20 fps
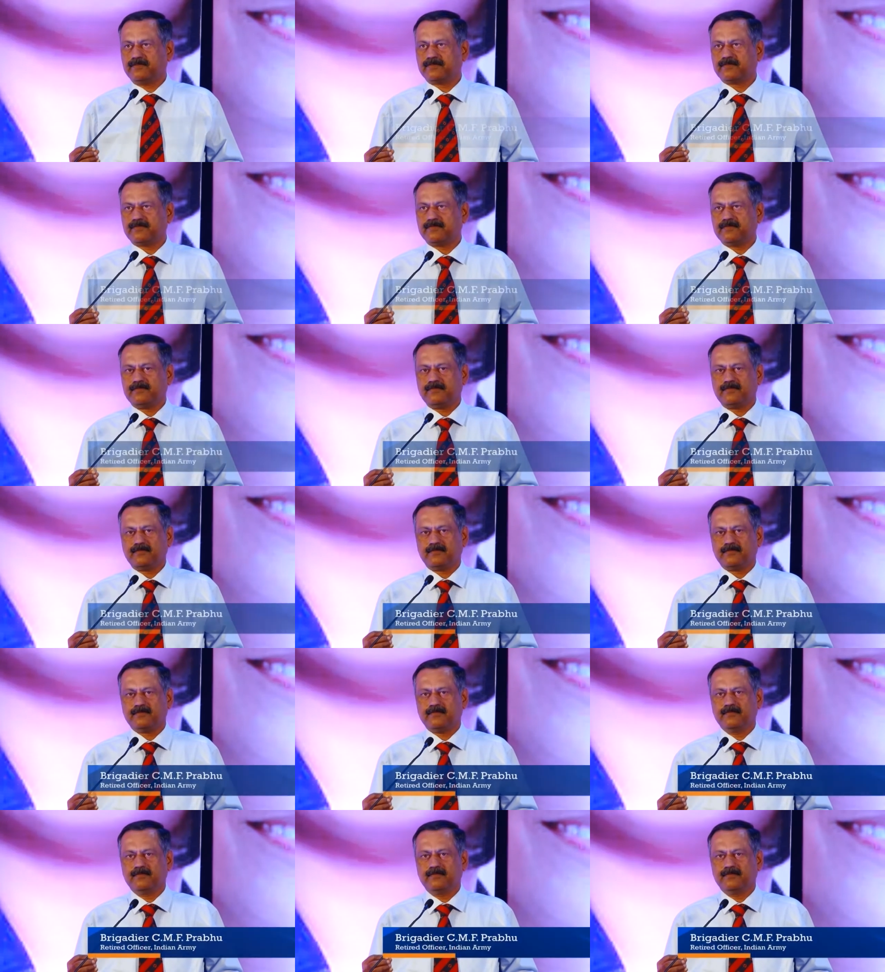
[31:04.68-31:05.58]

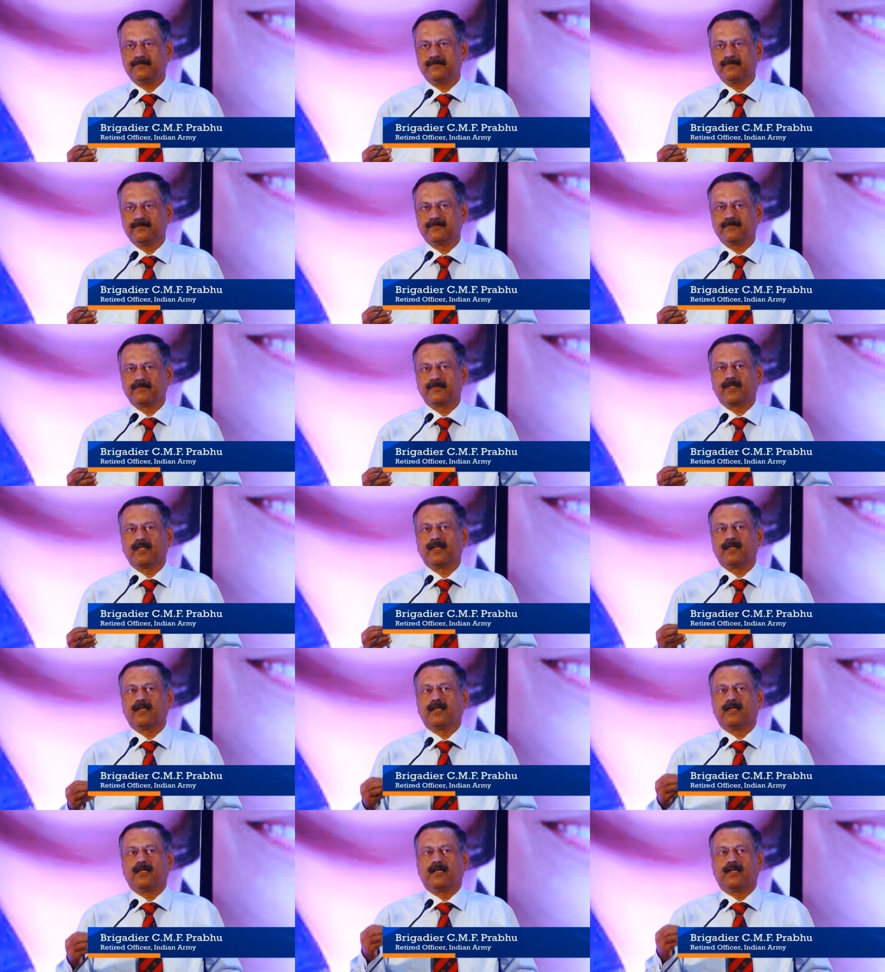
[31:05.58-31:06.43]
No one is speaking in this clip.